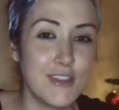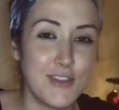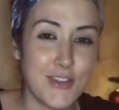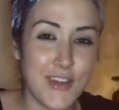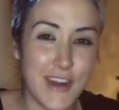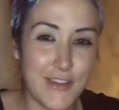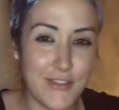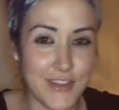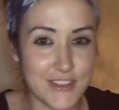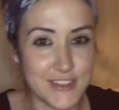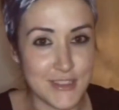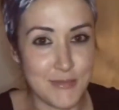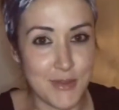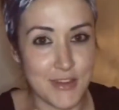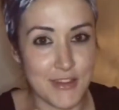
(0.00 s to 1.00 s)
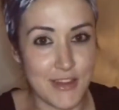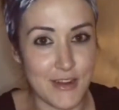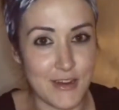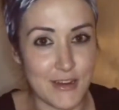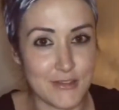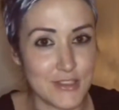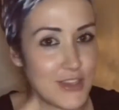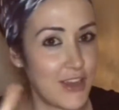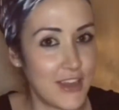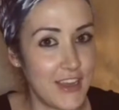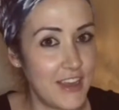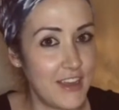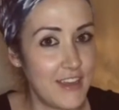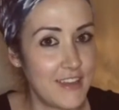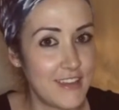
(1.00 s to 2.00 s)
You thought I fell asleep right there and I was talking.